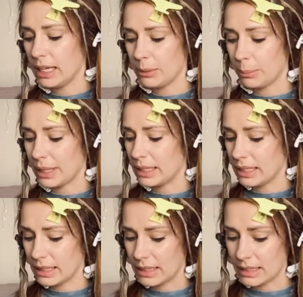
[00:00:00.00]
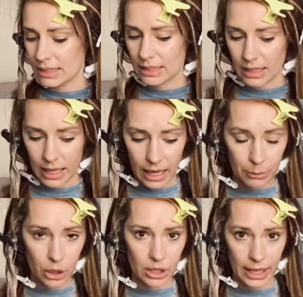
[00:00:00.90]
but I'm
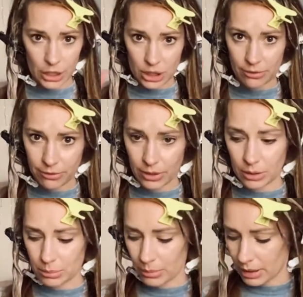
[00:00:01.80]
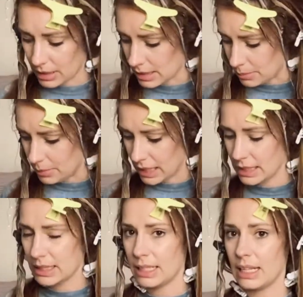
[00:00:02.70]
going to actually film this mess
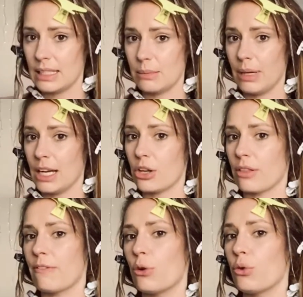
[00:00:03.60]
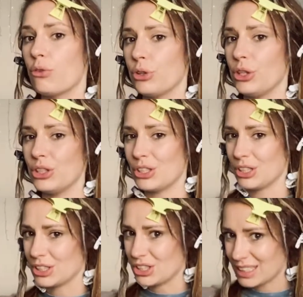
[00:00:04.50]
that it's made on the floor for you so you can
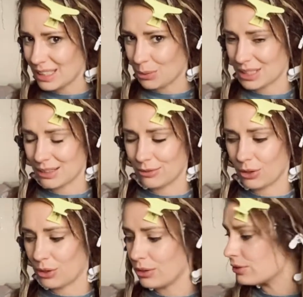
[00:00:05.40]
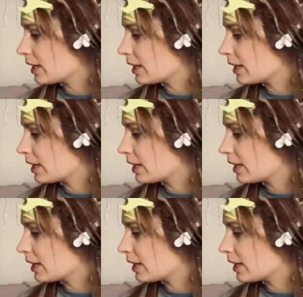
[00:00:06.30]
just see what's involved.